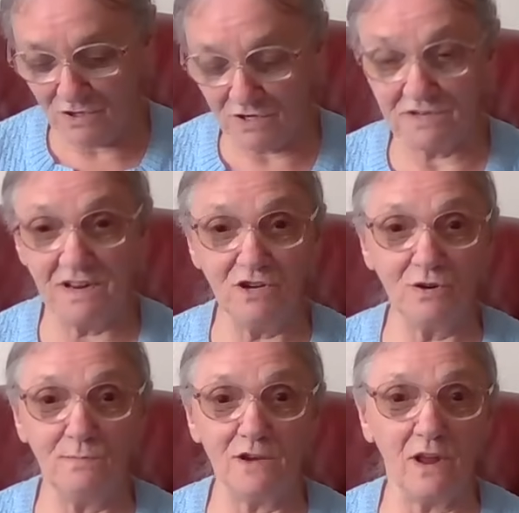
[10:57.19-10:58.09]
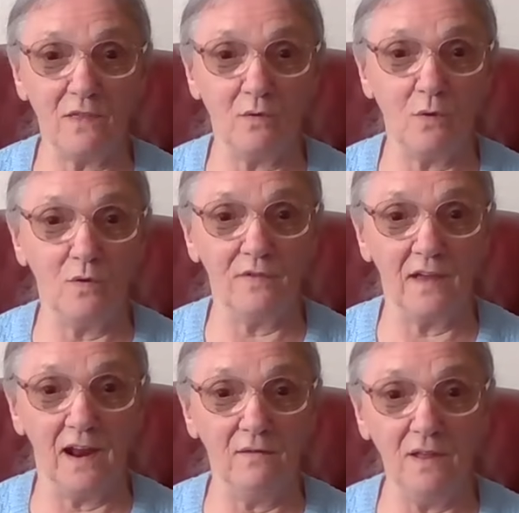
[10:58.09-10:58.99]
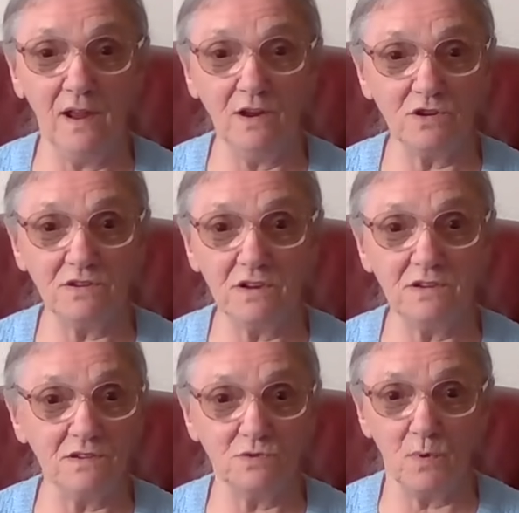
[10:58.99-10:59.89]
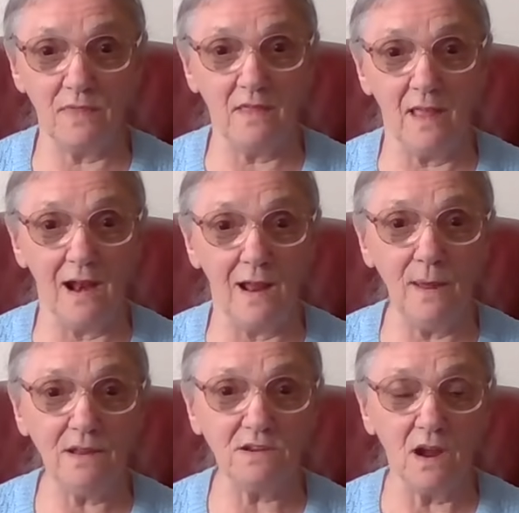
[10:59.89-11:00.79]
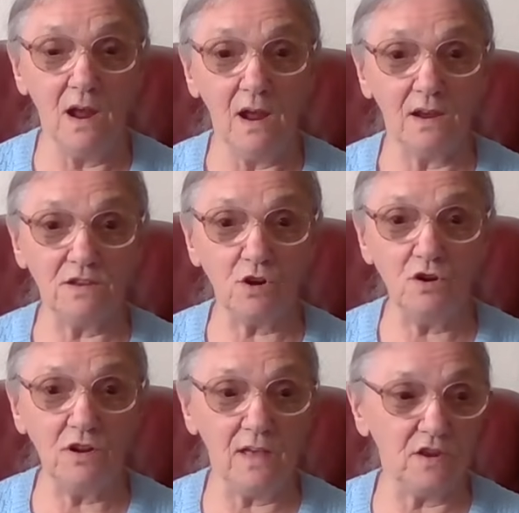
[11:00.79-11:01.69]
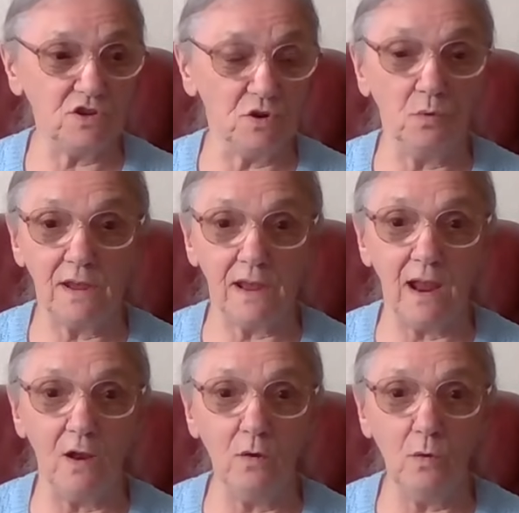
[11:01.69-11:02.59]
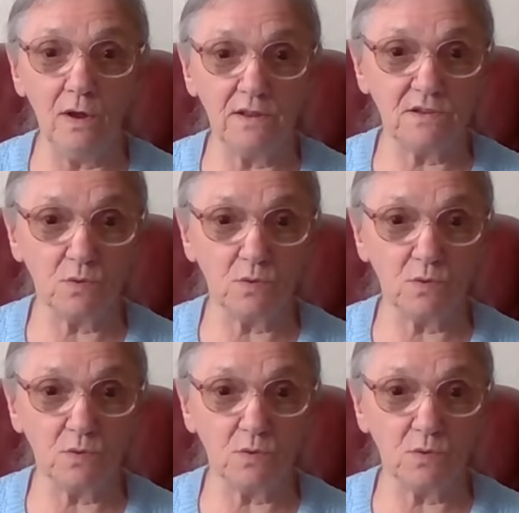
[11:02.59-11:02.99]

but she says she measured the whole thing and everything, and she says it's within the limit. It's under the two kilo.